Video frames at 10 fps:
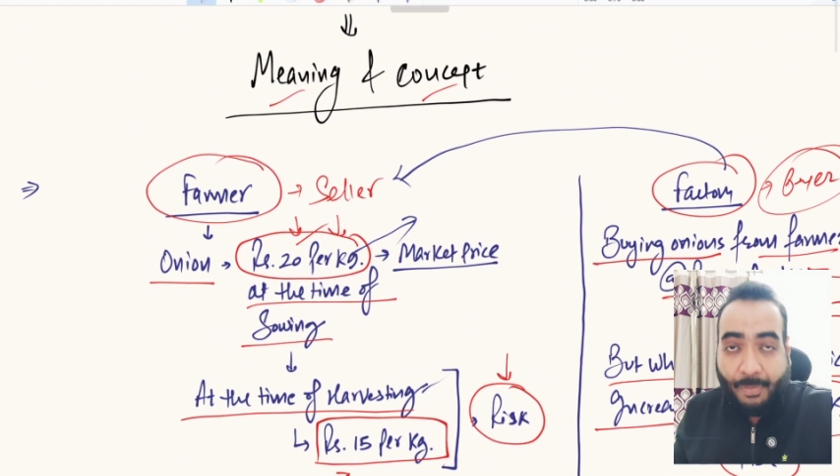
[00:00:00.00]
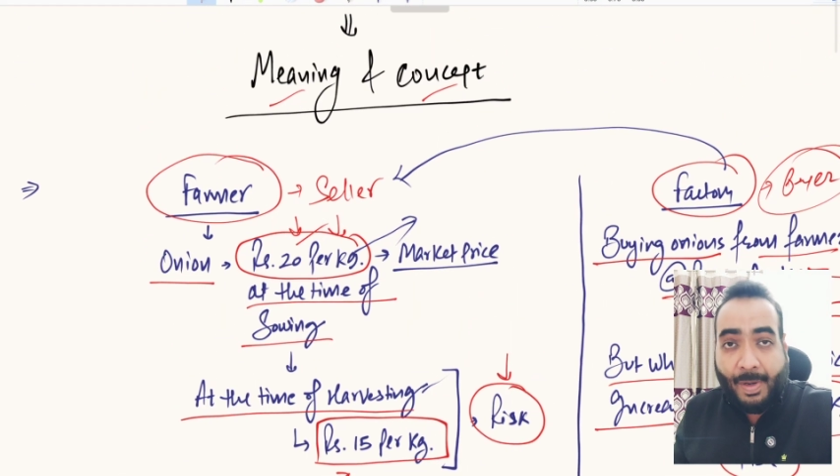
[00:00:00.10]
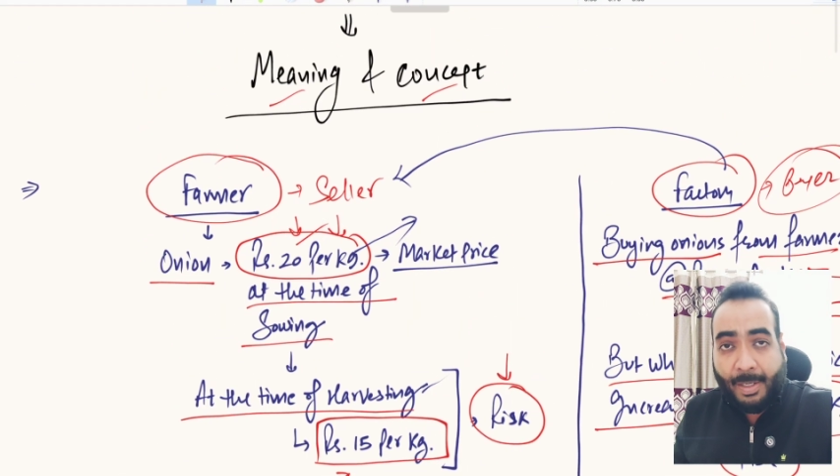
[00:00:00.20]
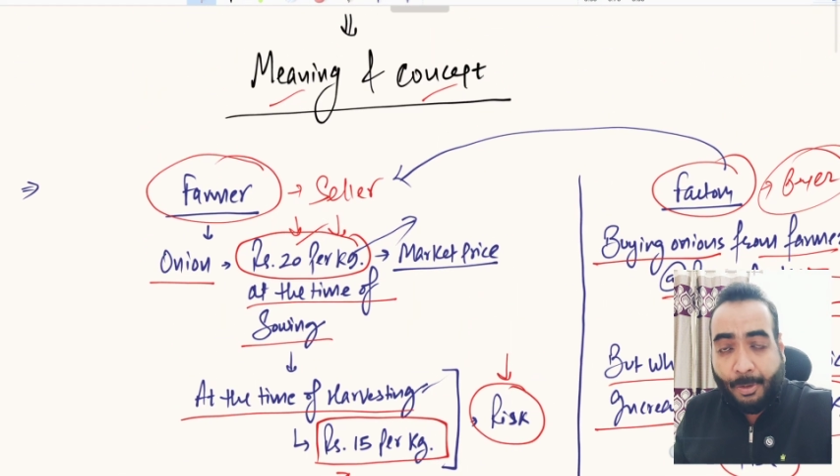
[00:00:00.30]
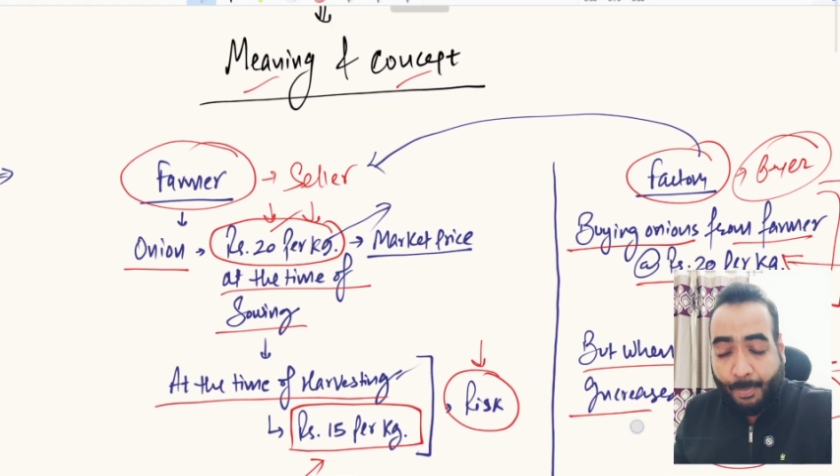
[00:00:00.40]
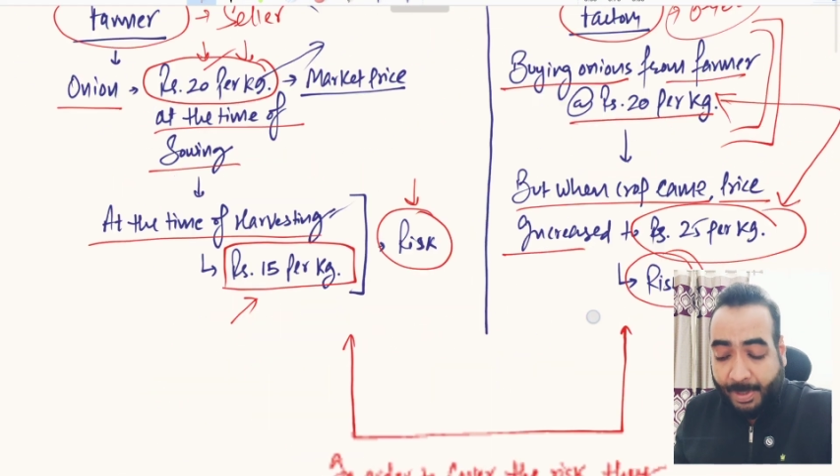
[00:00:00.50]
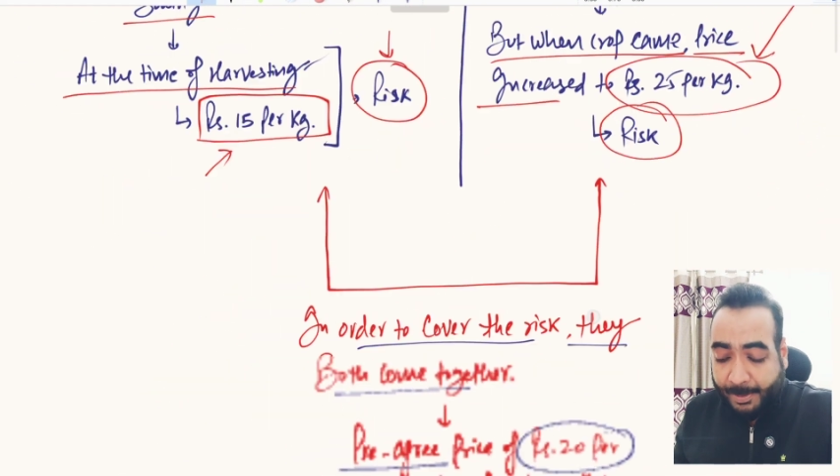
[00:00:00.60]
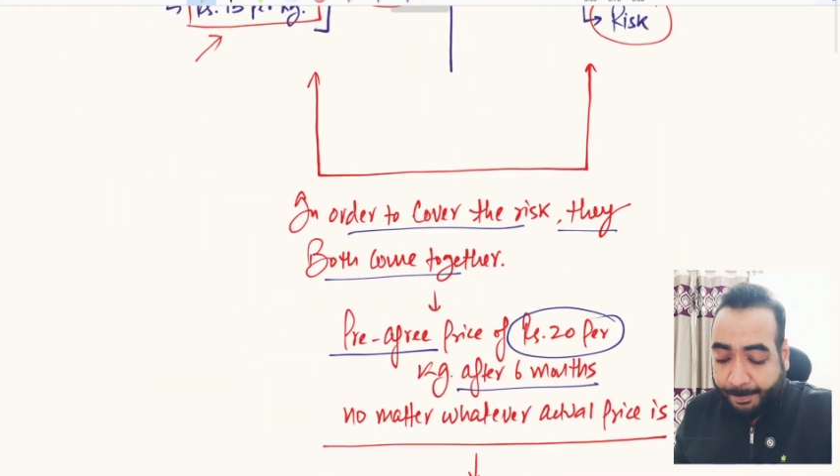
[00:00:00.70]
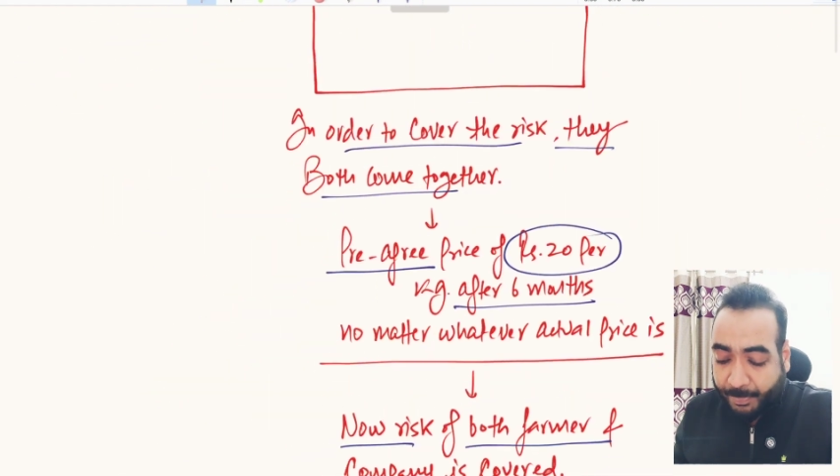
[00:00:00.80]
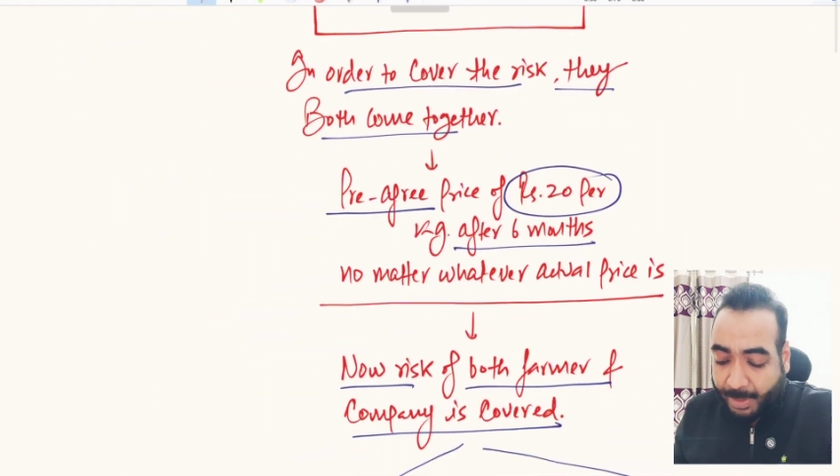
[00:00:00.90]
20
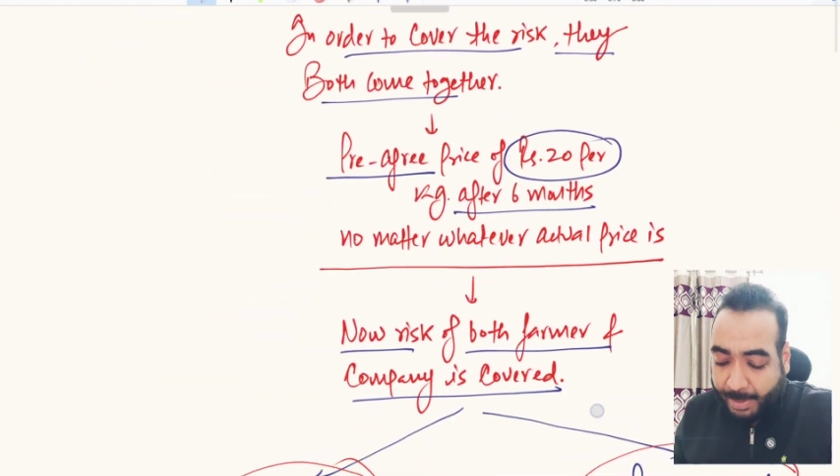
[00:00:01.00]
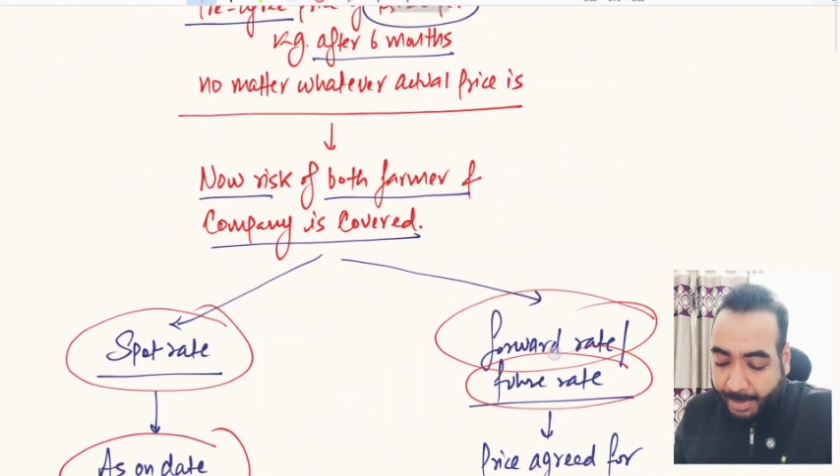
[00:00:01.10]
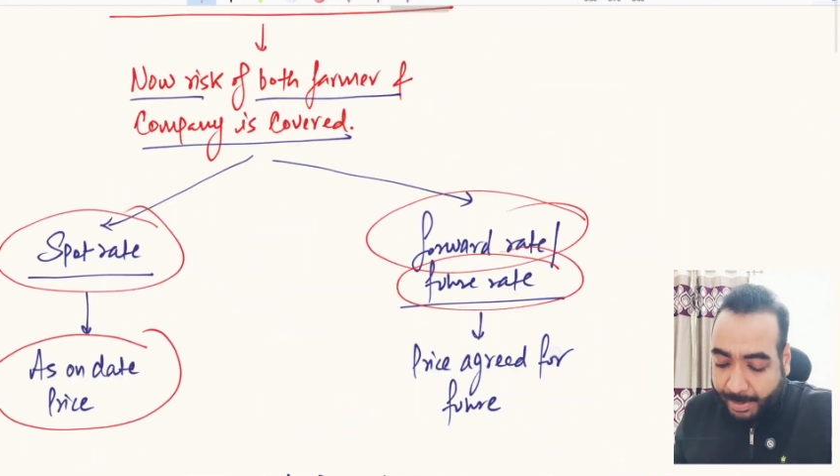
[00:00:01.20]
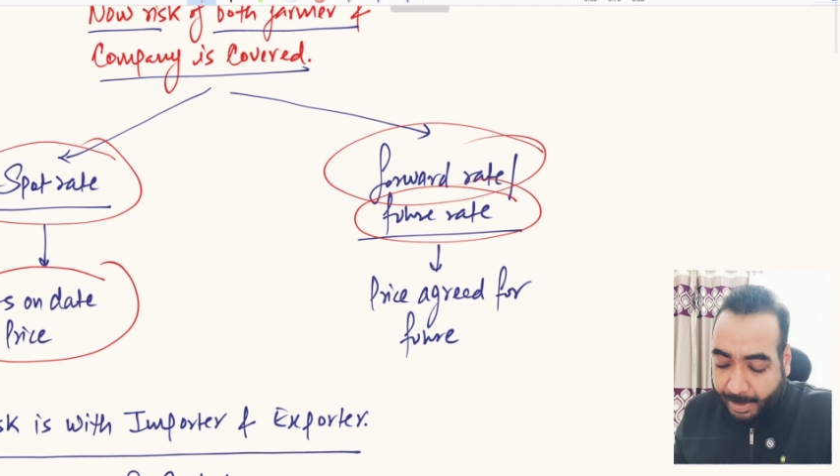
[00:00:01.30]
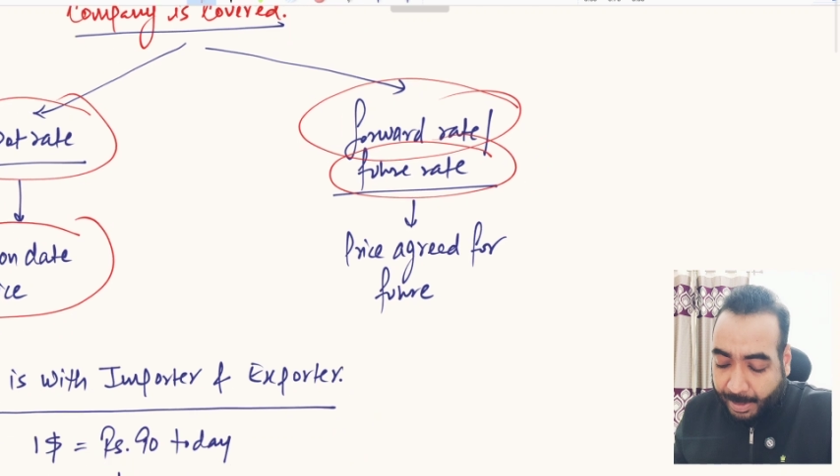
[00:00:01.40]
rupees, right?